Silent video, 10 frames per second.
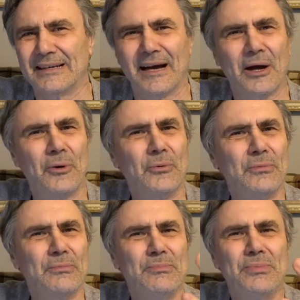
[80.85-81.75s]

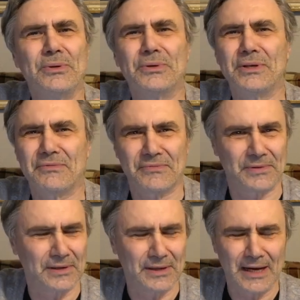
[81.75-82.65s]
How
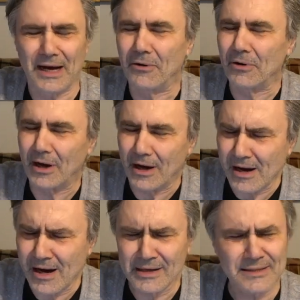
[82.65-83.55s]
beautiful, how
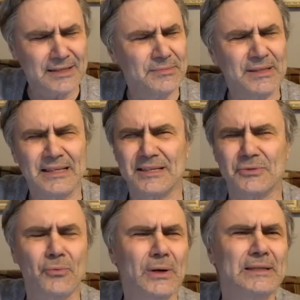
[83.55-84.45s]
awesome it
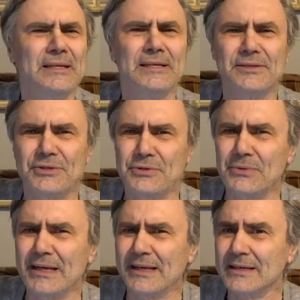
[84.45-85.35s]
is what He's
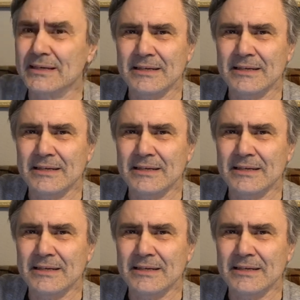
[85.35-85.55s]
doing.